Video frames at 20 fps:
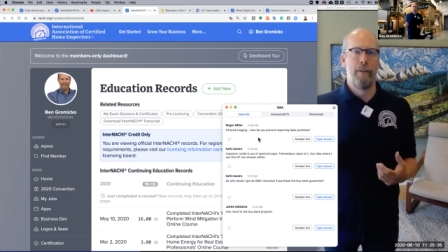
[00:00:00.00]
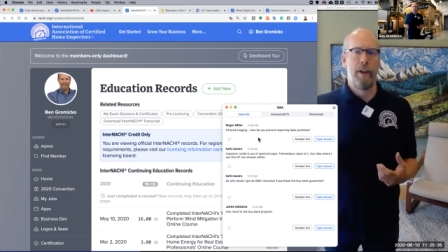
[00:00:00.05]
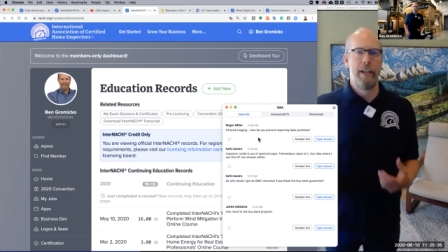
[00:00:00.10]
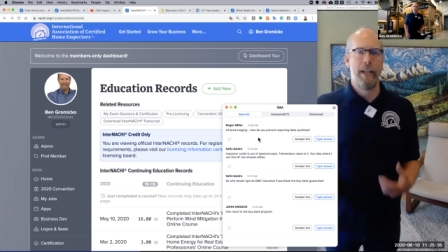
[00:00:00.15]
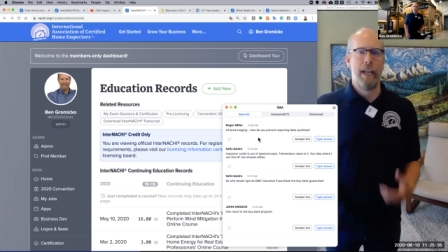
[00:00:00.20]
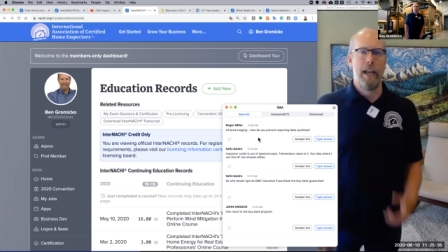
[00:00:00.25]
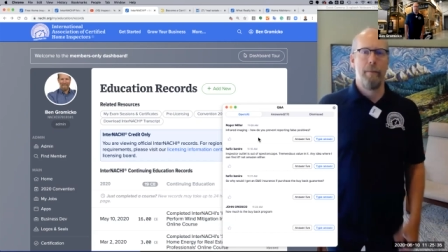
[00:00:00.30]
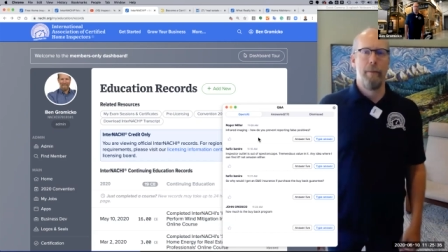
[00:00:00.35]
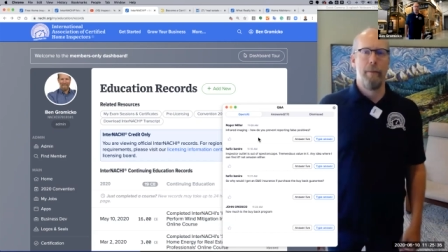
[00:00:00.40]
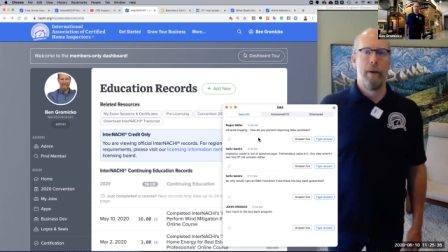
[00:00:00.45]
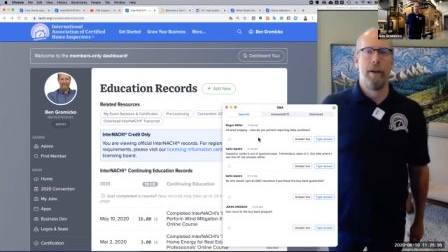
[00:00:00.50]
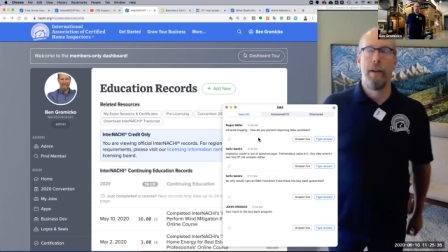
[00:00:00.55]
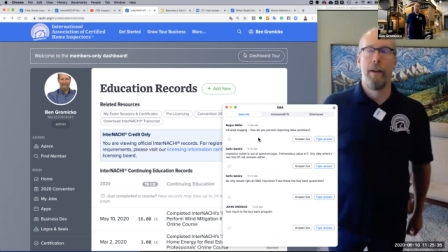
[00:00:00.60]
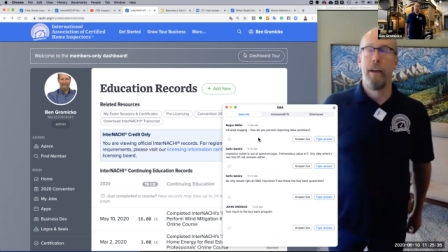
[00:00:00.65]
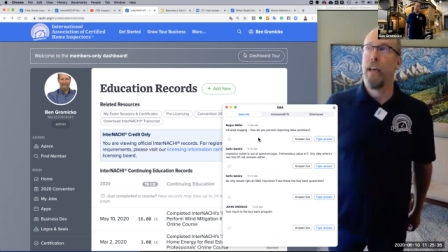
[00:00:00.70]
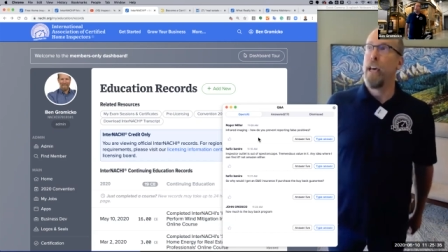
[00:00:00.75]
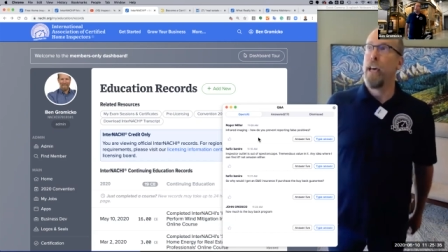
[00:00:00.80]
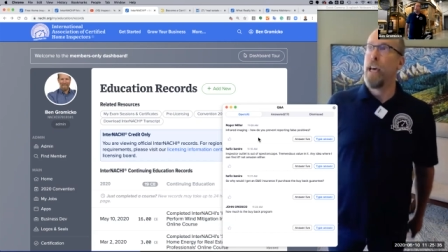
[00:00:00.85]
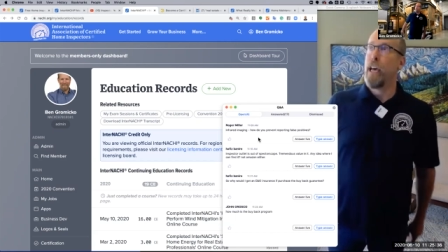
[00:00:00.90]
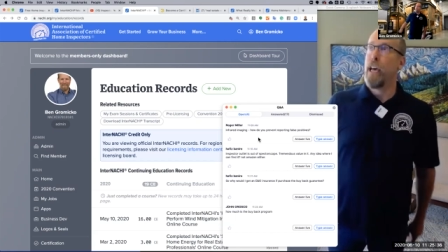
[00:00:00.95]
camera.
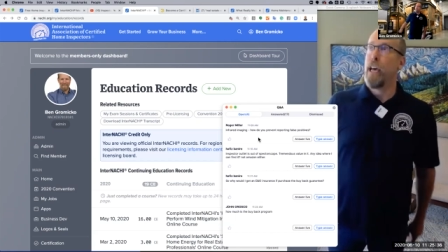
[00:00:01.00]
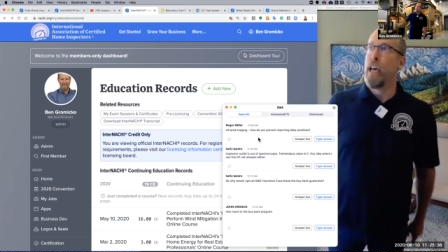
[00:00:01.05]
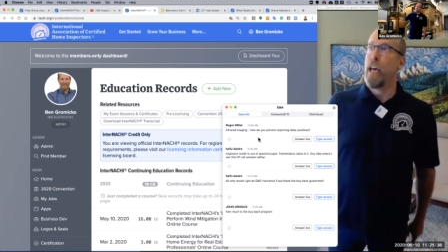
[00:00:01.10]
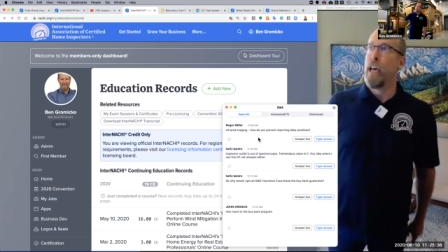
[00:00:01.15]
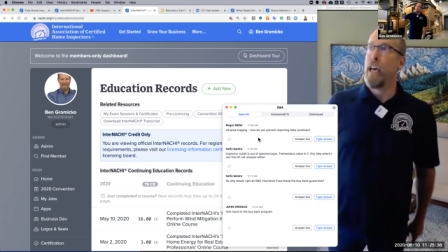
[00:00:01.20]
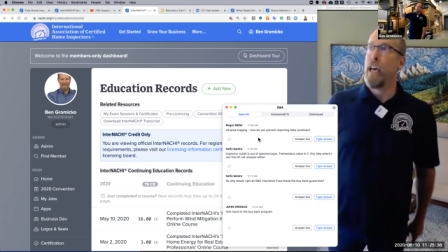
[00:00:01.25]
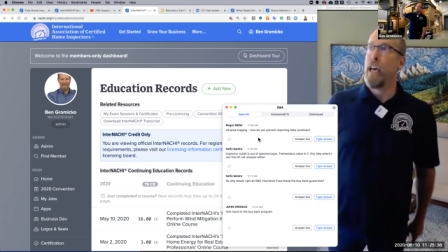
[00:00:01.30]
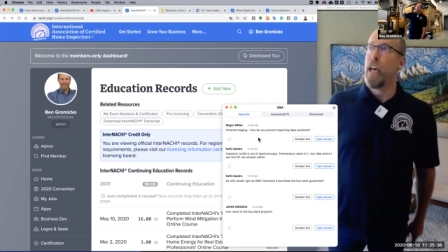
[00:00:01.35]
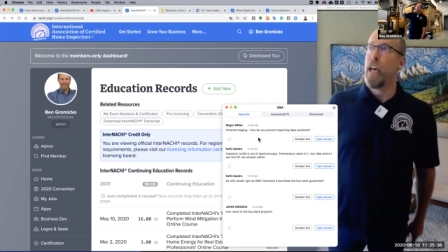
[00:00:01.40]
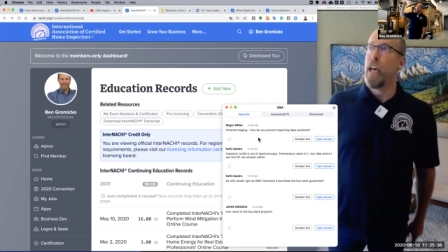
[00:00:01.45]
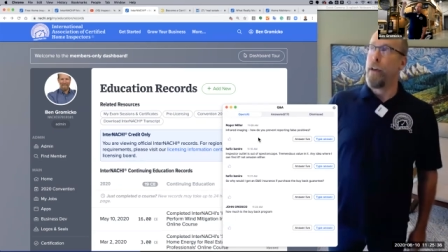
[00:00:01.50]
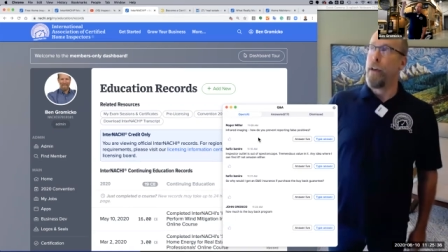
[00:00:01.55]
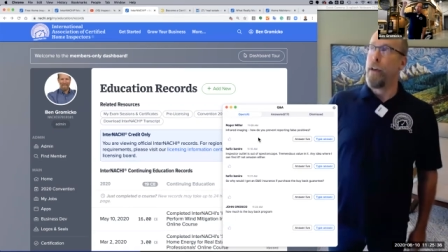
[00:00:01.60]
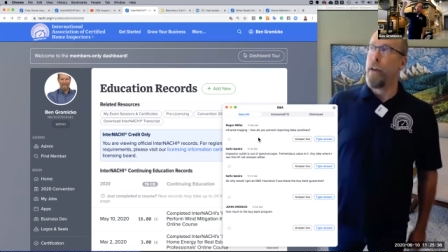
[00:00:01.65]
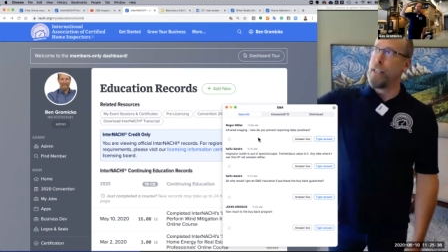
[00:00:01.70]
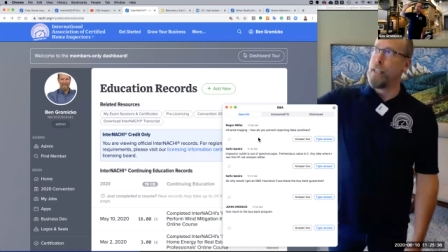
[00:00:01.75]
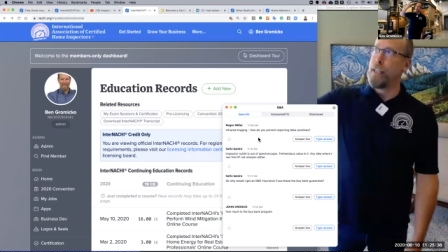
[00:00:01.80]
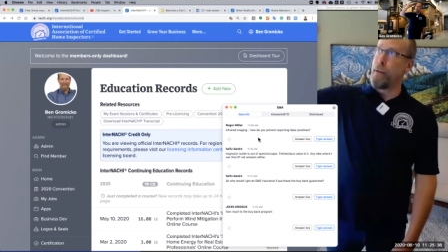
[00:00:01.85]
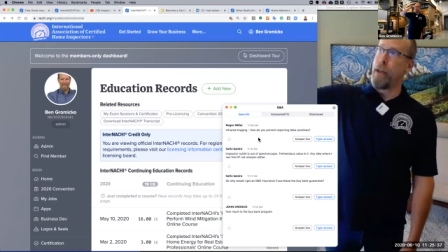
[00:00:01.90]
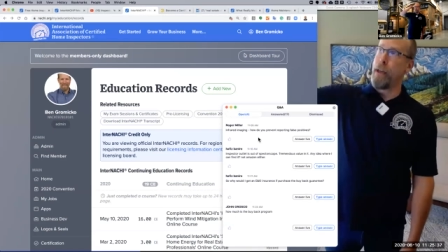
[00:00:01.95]
If you see
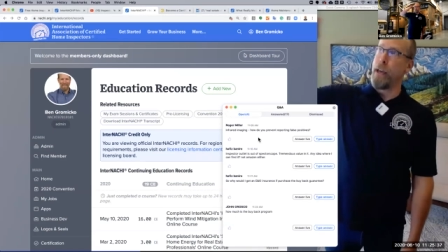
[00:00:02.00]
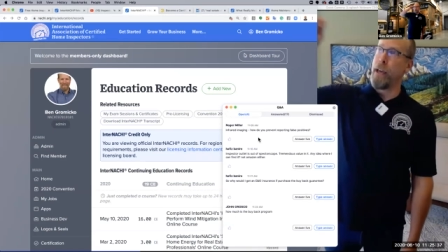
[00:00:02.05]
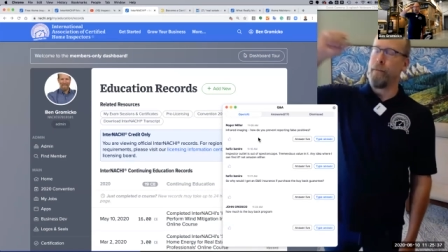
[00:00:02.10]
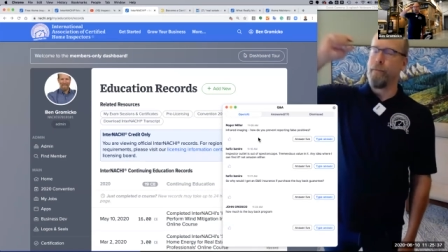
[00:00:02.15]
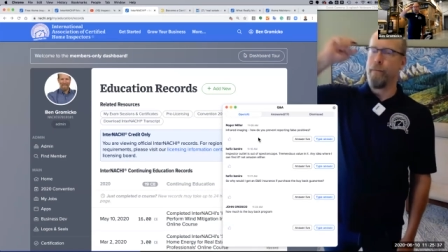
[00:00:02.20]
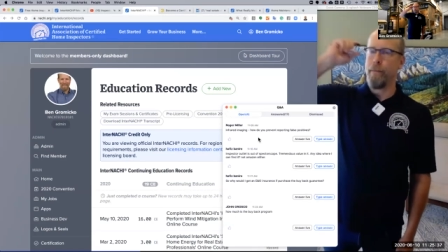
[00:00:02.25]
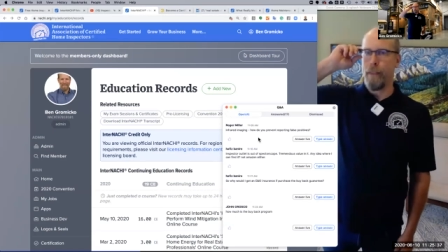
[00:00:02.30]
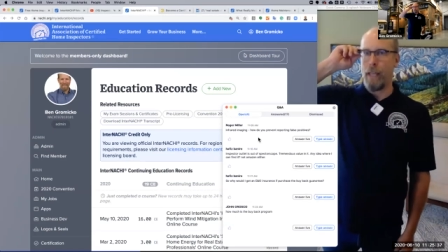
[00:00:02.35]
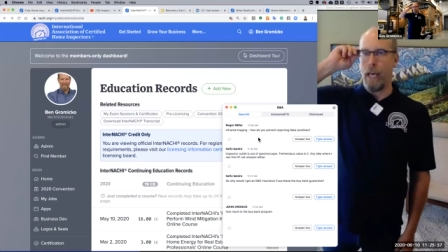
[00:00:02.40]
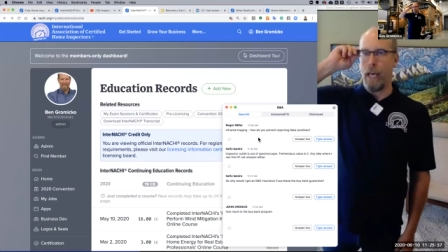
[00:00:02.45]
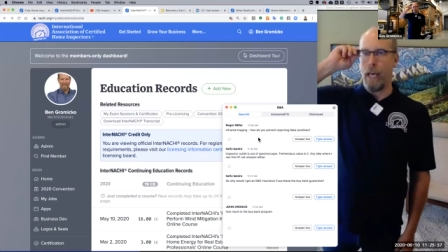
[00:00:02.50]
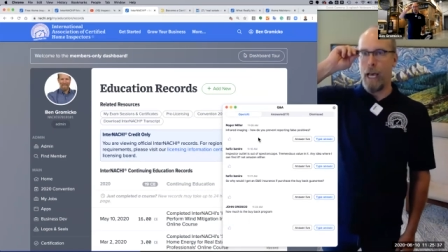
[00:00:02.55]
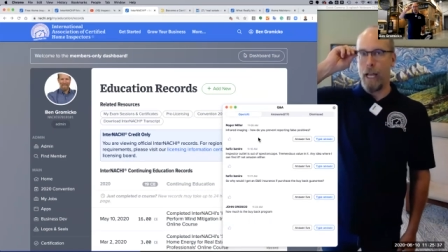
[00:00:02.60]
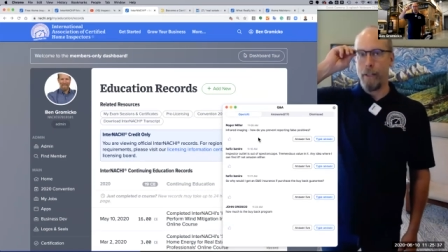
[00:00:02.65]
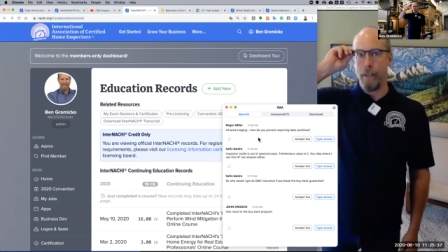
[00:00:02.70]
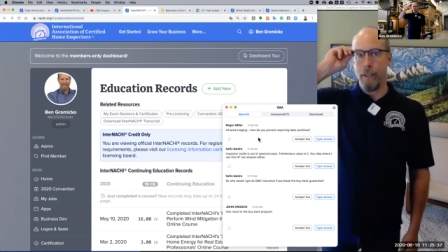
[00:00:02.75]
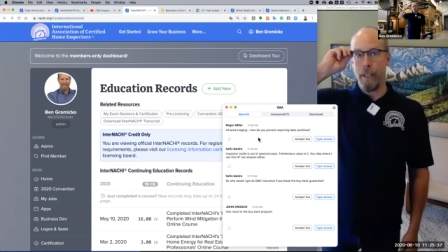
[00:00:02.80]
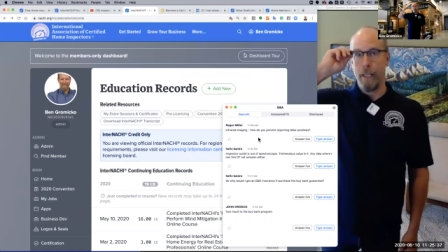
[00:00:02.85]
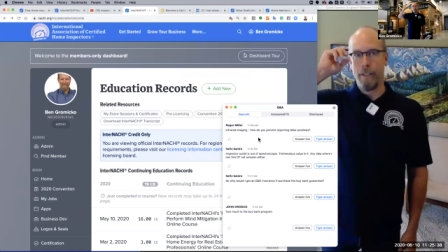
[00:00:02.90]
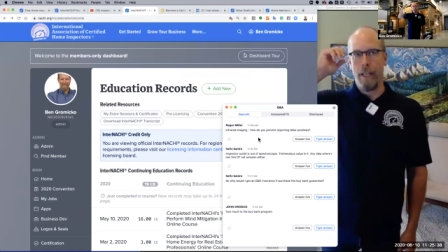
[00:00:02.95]
something that is like a,
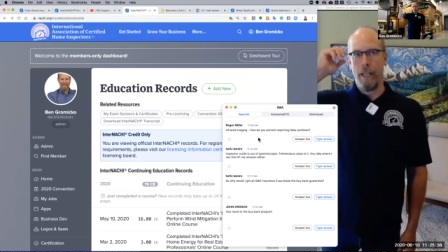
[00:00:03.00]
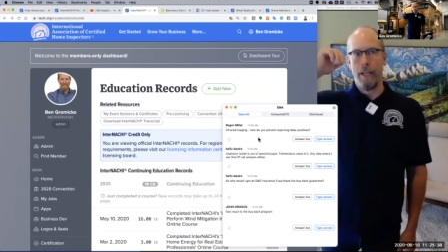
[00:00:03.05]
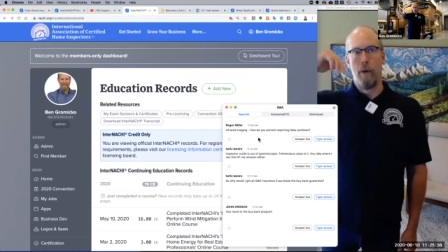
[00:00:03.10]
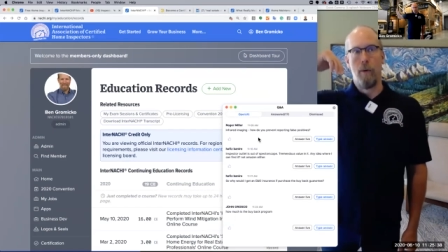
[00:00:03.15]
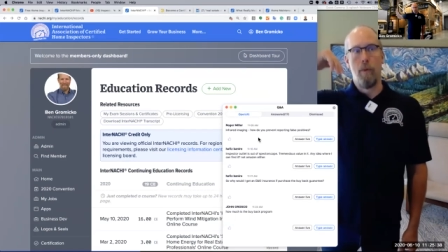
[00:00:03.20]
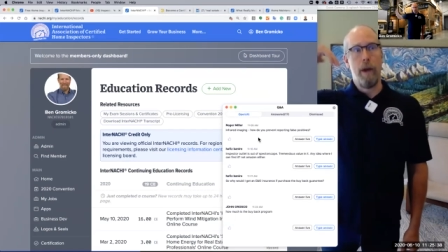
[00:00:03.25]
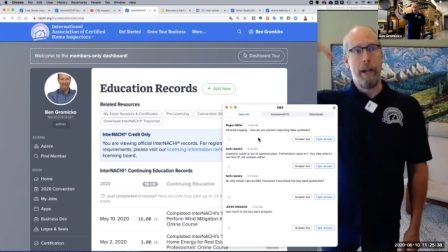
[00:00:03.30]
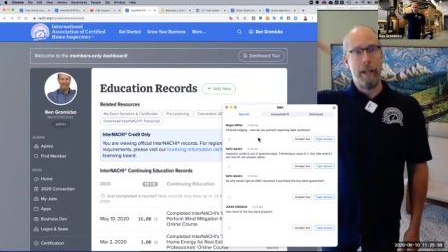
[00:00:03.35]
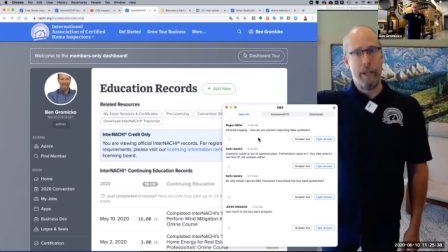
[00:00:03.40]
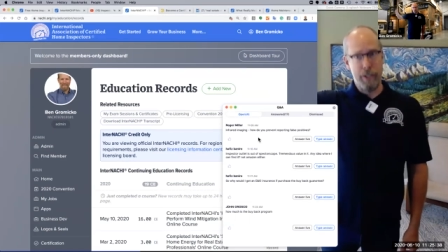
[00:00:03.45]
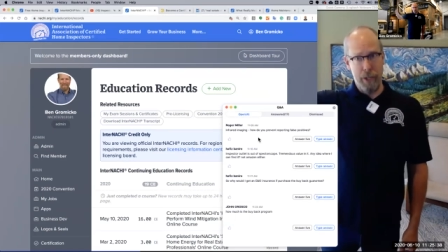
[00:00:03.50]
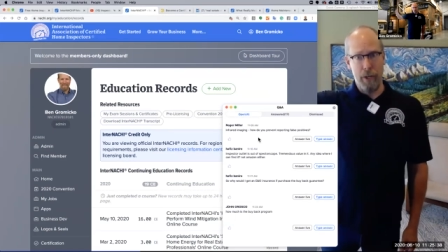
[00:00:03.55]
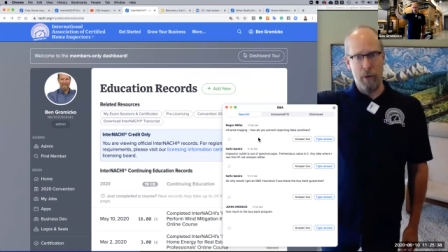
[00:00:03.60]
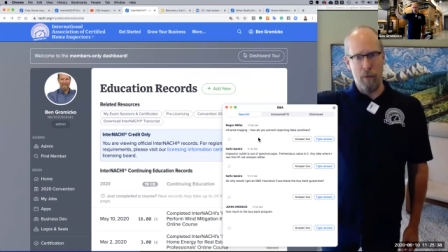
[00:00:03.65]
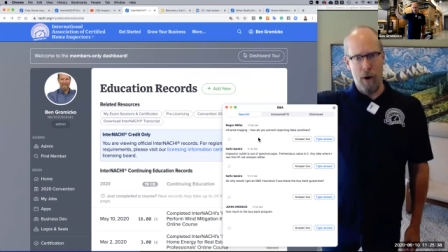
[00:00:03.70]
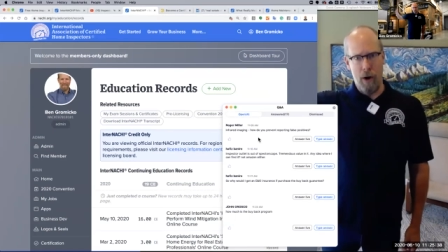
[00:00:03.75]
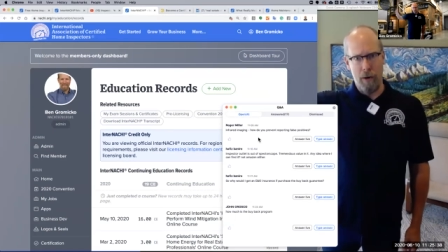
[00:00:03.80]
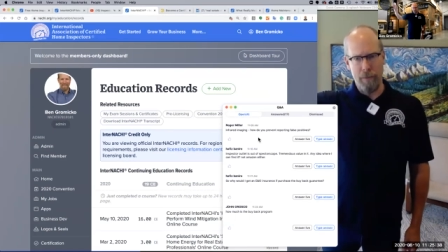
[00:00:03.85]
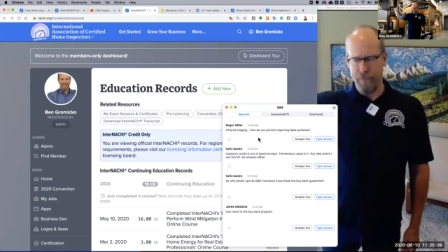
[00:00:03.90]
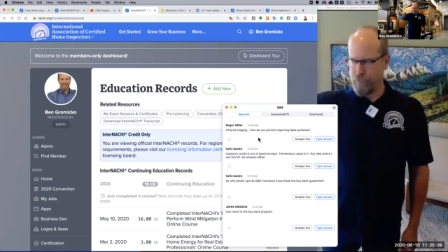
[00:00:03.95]
an exterior
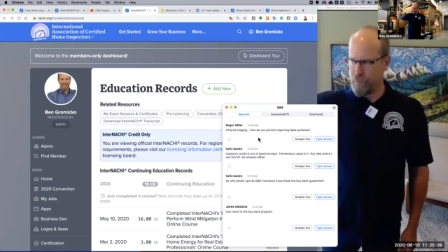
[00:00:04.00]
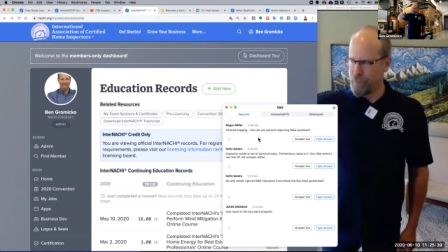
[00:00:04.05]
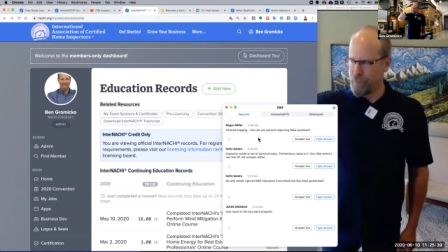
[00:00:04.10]
wall,